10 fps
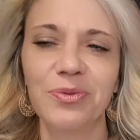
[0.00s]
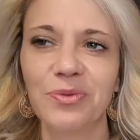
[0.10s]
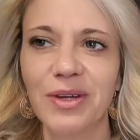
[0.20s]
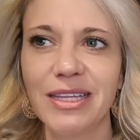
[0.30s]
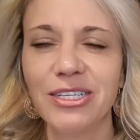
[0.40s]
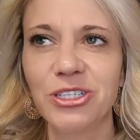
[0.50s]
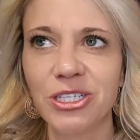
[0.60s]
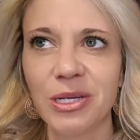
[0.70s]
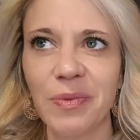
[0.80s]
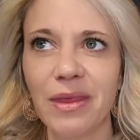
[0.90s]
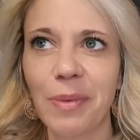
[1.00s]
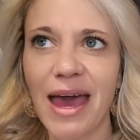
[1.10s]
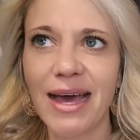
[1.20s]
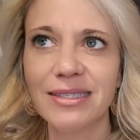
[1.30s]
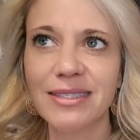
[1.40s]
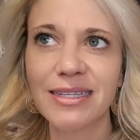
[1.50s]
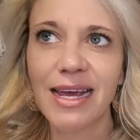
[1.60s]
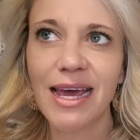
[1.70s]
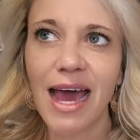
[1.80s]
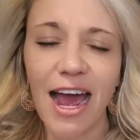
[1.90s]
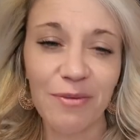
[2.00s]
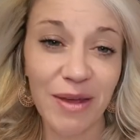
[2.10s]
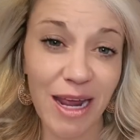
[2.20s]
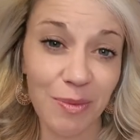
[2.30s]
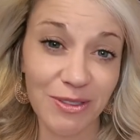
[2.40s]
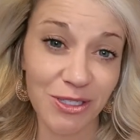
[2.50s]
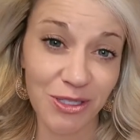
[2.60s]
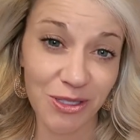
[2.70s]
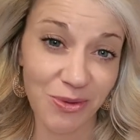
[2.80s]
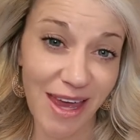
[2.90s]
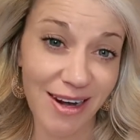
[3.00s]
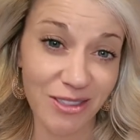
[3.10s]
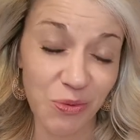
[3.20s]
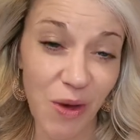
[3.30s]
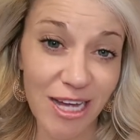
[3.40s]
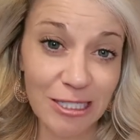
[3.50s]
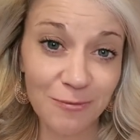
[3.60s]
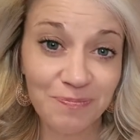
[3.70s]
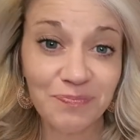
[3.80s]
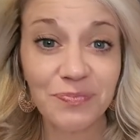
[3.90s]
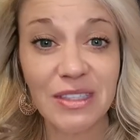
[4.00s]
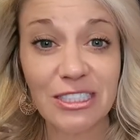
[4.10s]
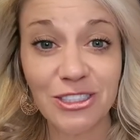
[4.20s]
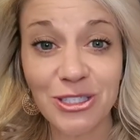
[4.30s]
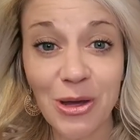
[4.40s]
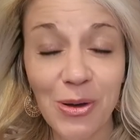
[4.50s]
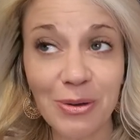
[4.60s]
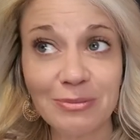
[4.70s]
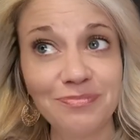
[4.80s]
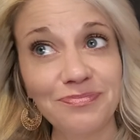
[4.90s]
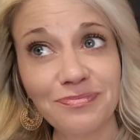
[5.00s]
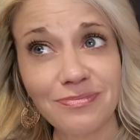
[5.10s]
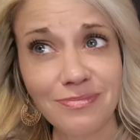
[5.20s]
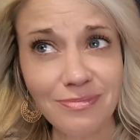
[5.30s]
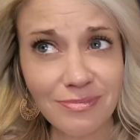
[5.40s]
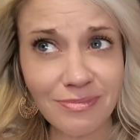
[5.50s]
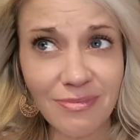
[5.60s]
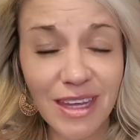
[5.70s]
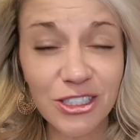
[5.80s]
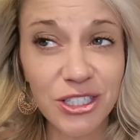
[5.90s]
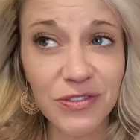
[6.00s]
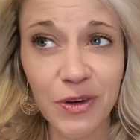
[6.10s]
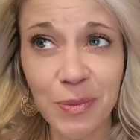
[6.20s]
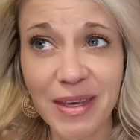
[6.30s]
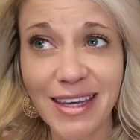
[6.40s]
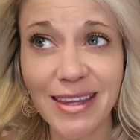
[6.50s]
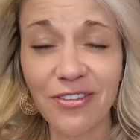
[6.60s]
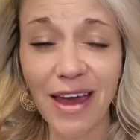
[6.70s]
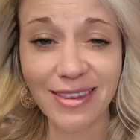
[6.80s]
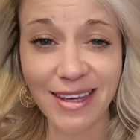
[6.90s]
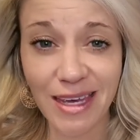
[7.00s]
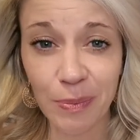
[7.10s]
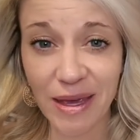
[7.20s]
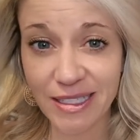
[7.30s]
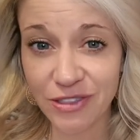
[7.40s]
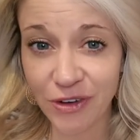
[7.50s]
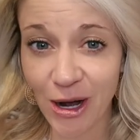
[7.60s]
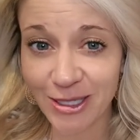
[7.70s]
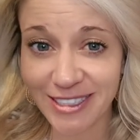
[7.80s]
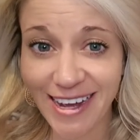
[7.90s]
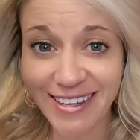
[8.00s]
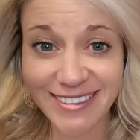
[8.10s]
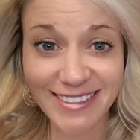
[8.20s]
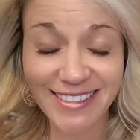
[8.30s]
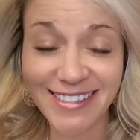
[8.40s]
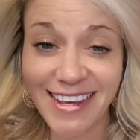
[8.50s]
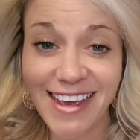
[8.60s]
relationship in the past, I've been able to do that as well. So just for me, the fact that he pays for our dates